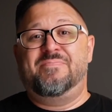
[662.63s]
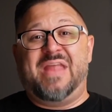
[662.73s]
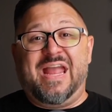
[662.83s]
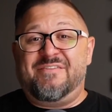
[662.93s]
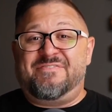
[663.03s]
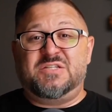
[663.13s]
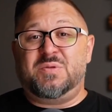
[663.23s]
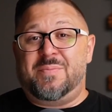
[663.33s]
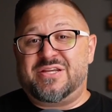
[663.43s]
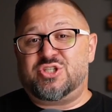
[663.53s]
And
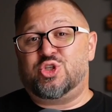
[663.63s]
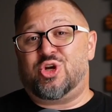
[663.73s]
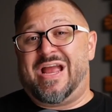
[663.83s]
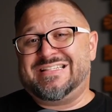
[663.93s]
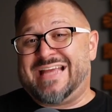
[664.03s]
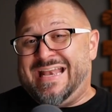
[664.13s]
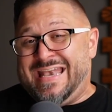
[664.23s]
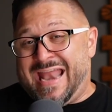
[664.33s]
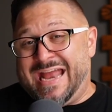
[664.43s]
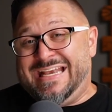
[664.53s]
Facebook Messenger has a
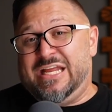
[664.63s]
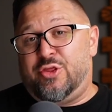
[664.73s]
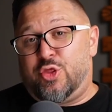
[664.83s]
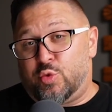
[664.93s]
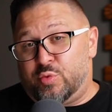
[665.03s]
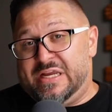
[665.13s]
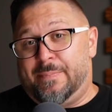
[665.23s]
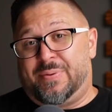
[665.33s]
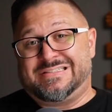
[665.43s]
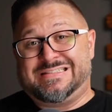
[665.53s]

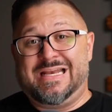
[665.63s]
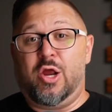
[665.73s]
93%